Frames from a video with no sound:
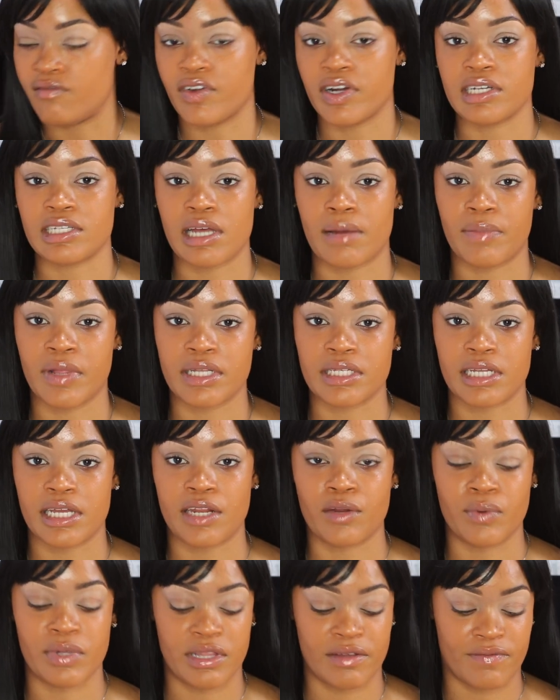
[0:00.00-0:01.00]
first I blend it
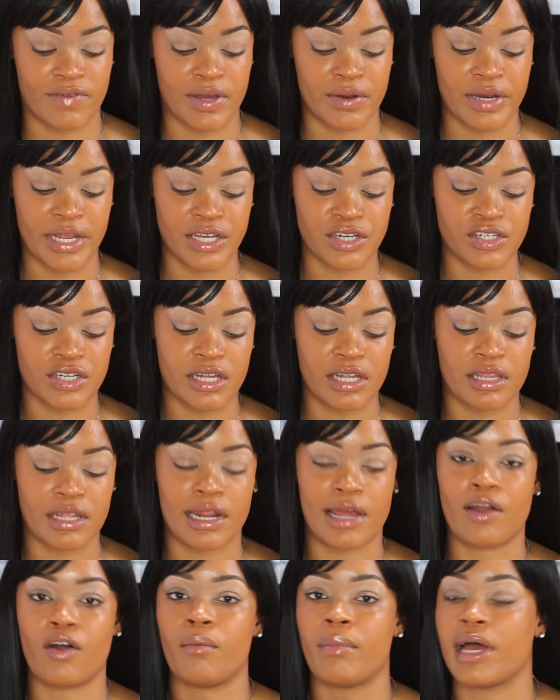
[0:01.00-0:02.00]
in with the foundation and then
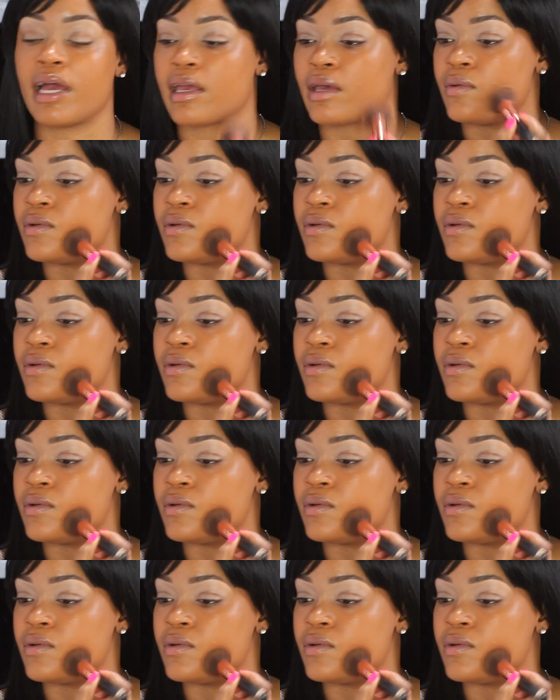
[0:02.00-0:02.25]
I go back